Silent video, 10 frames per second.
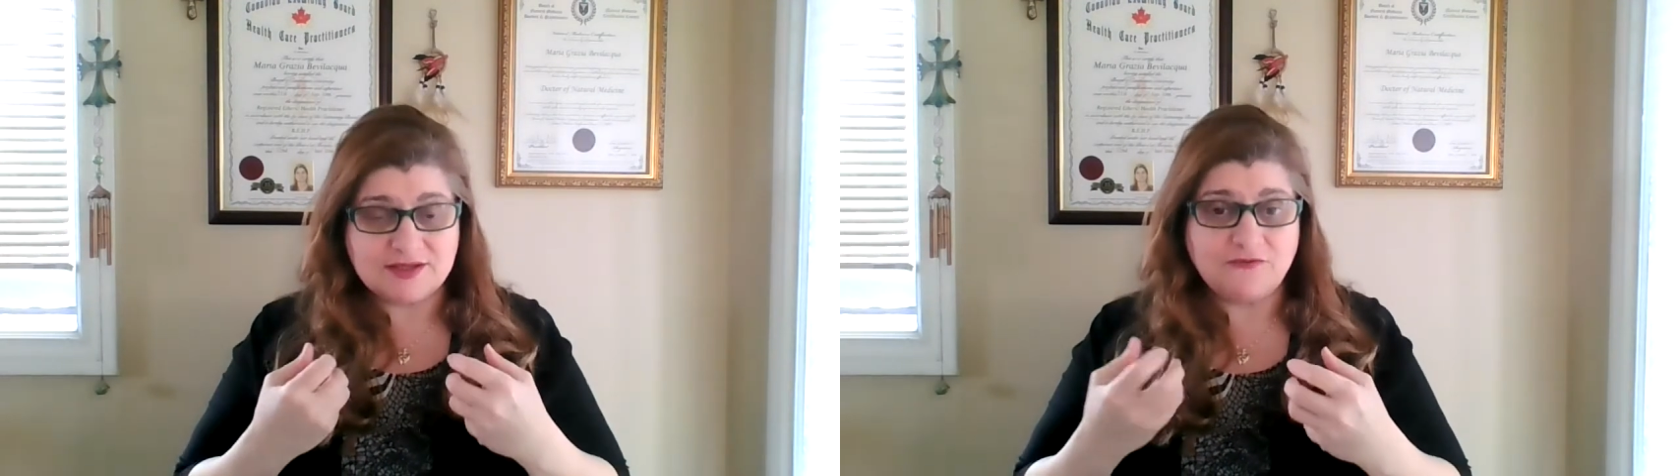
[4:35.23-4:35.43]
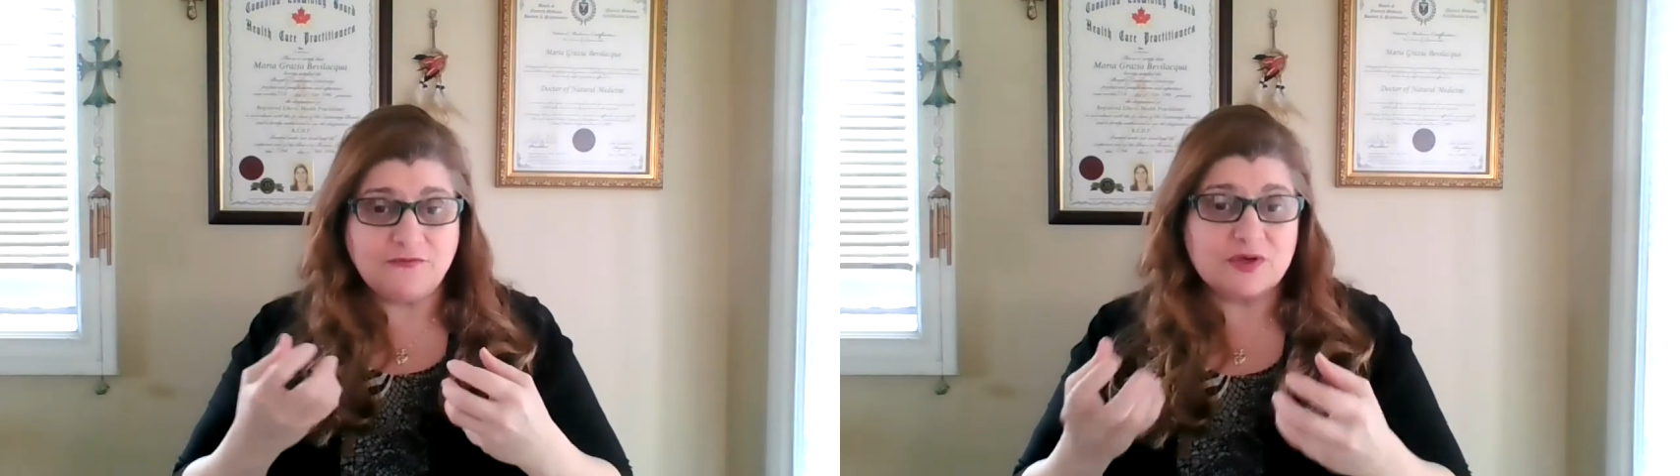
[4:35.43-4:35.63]

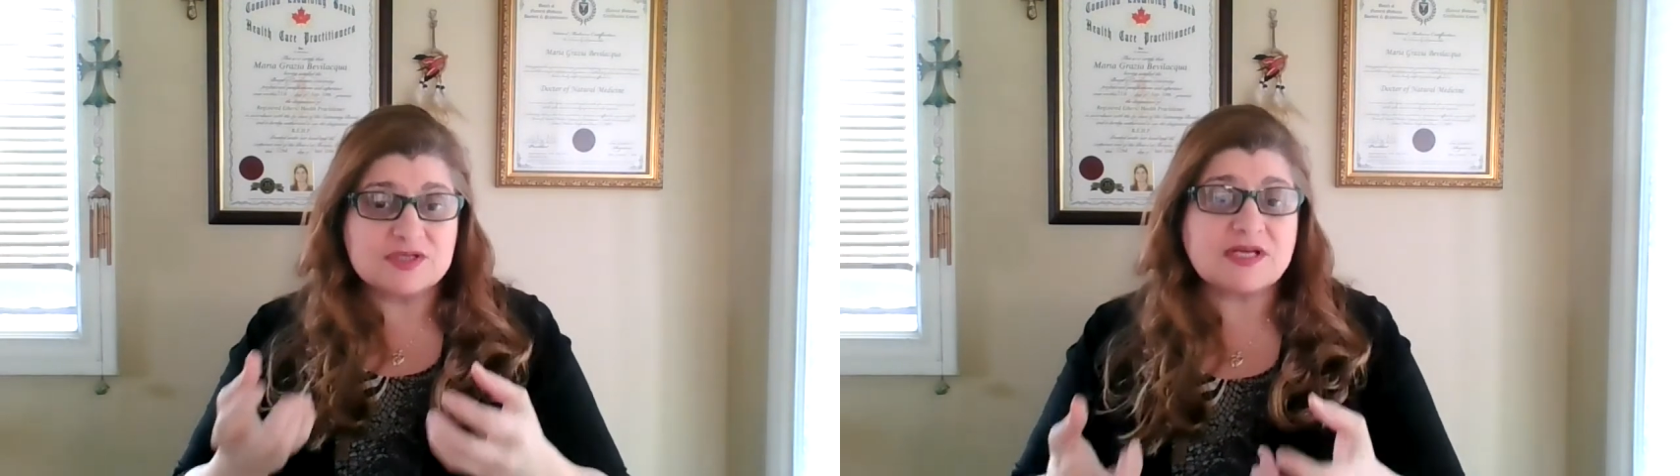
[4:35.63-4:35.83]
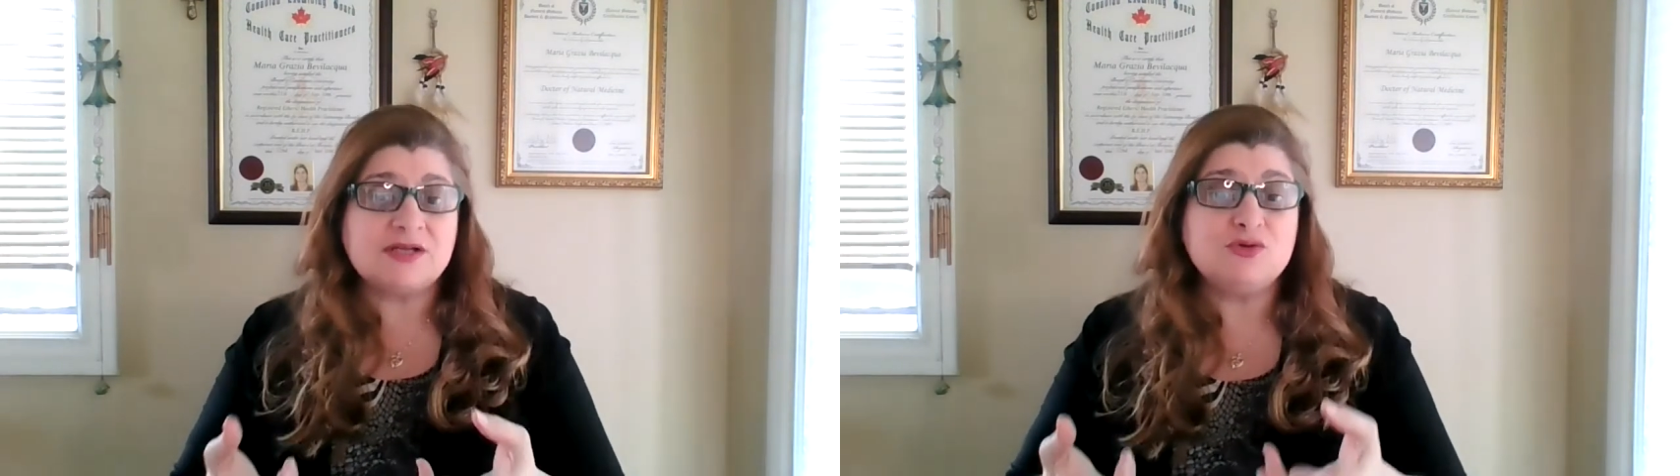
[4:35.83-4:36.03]
Therefore,
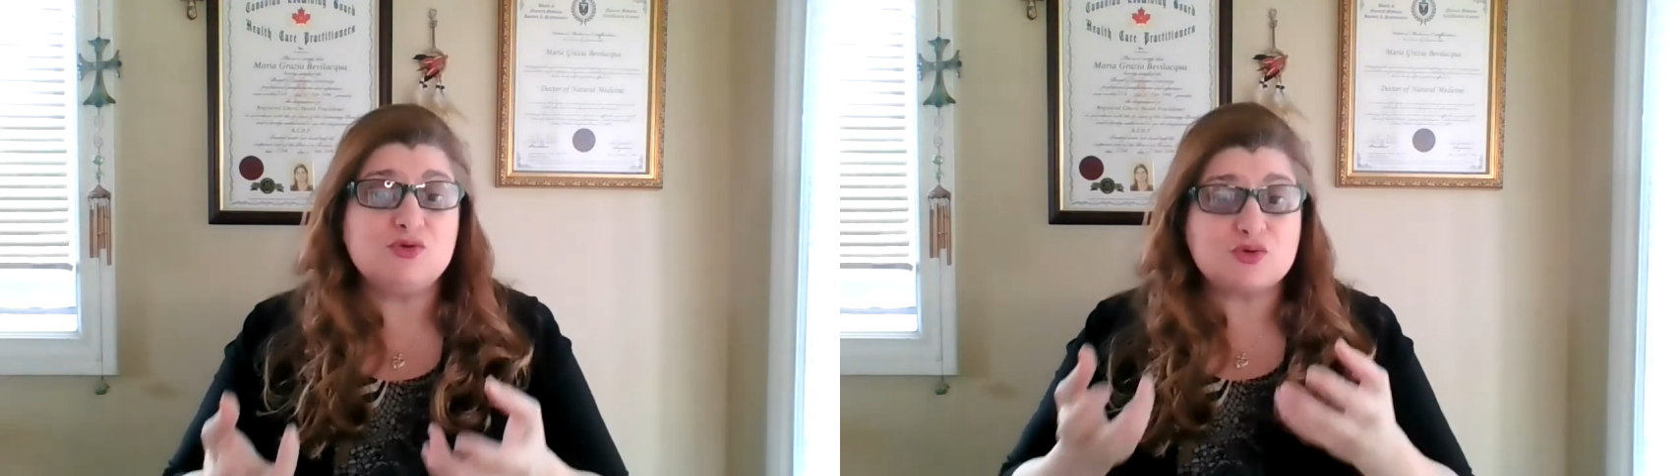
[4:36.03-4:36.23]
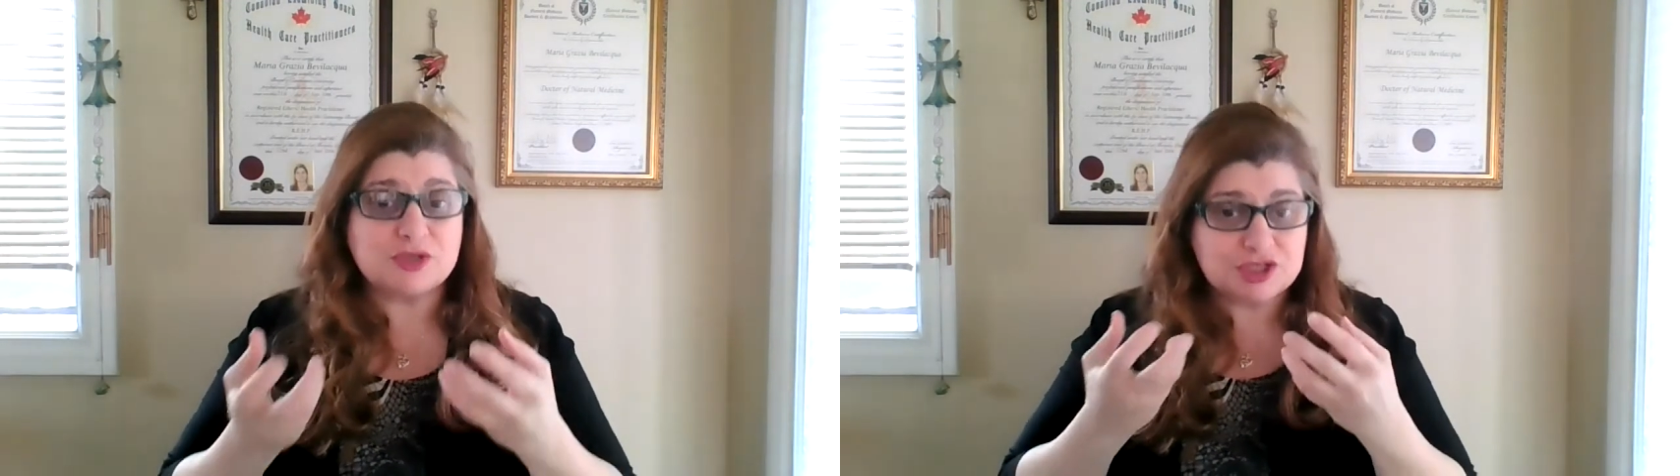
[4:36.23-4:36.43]
it's a
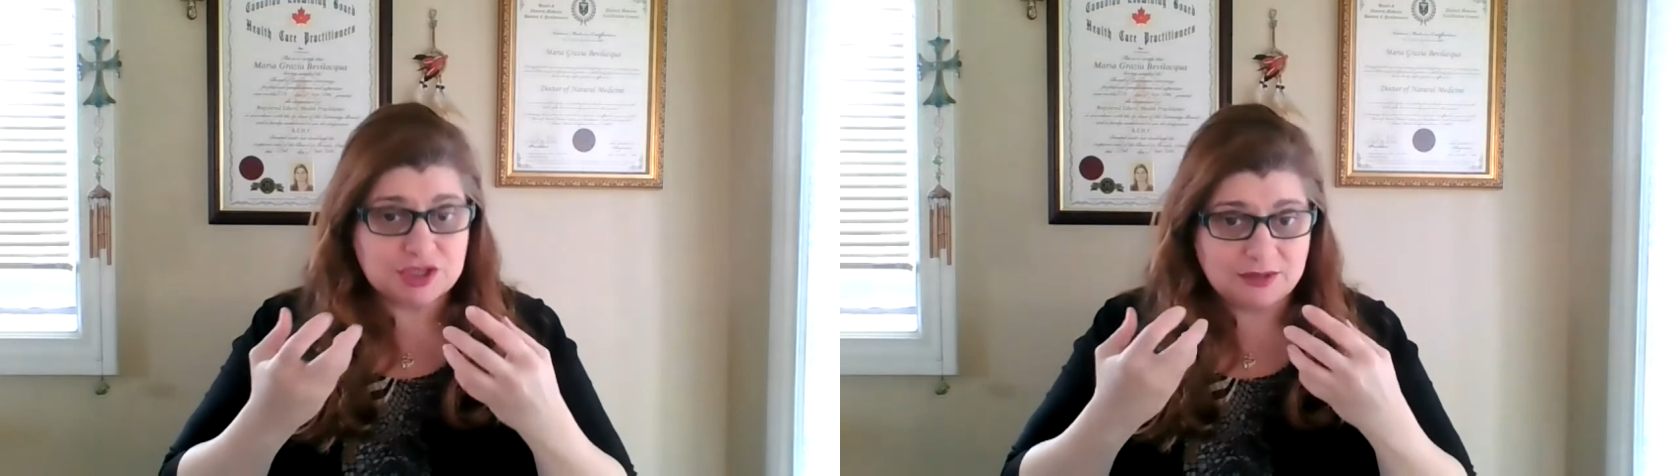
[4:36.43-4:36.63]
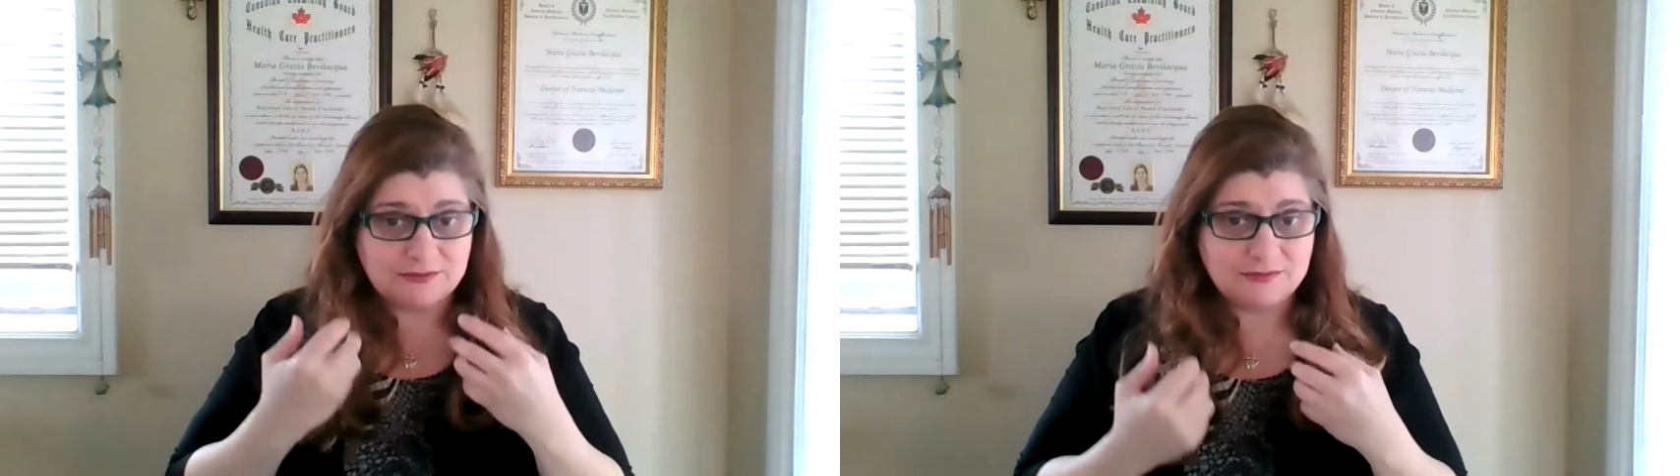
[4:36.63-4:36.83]

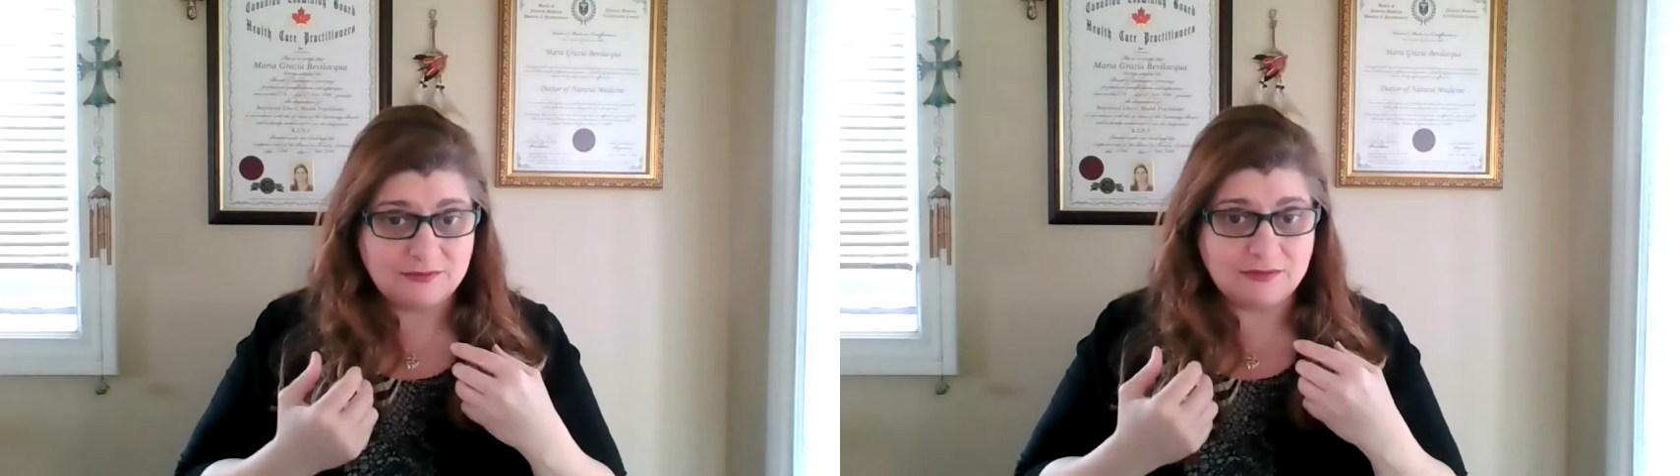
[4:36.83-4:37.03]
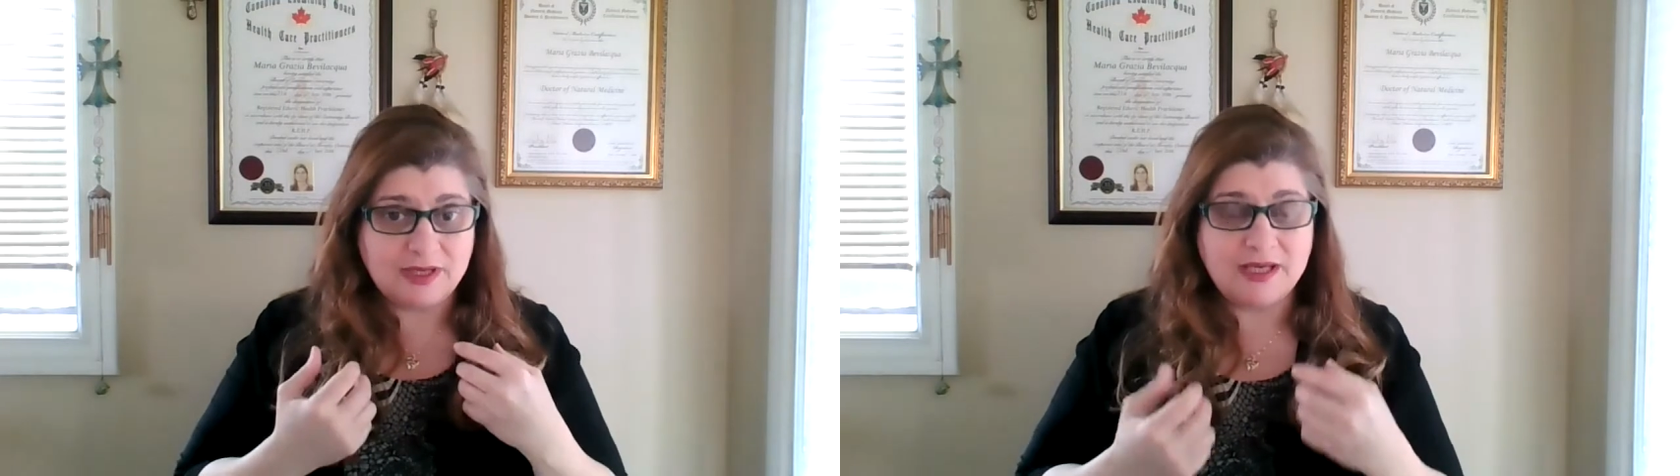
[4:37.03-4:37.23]
nutrition,
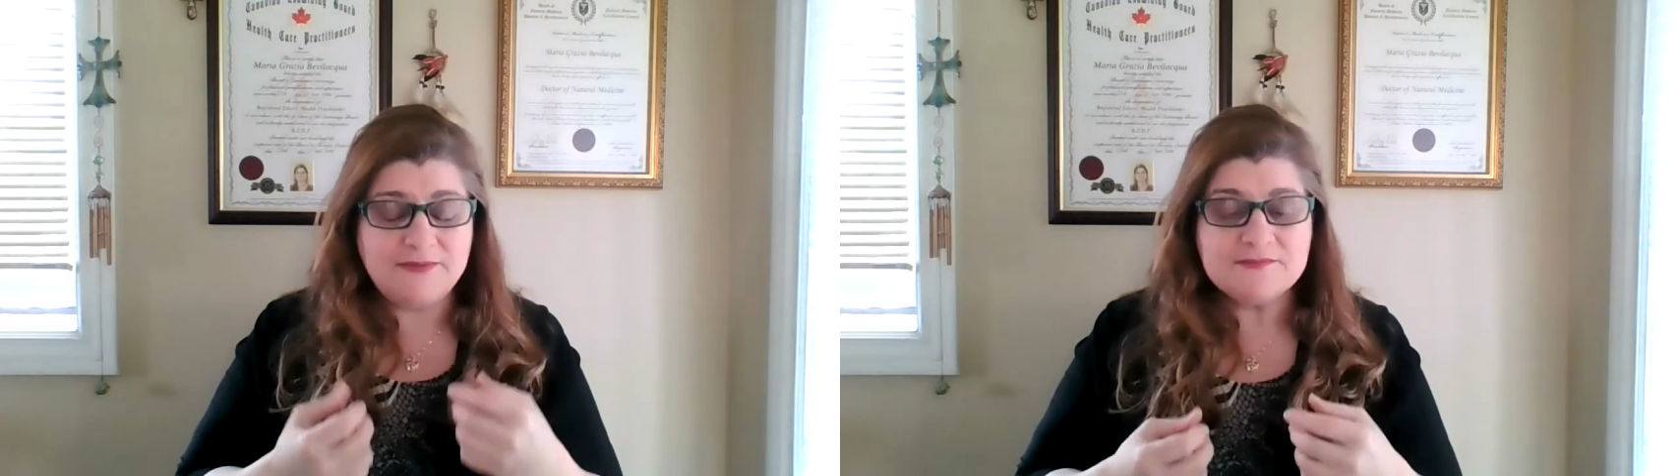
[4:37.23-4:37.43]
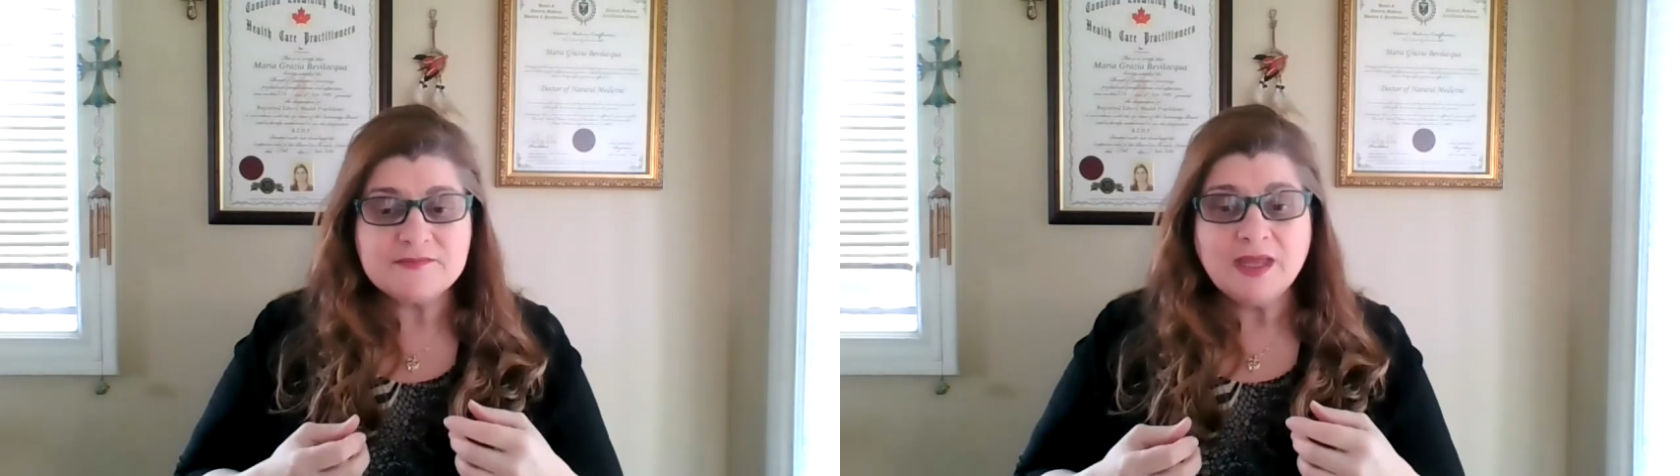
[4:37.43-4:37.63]
okay?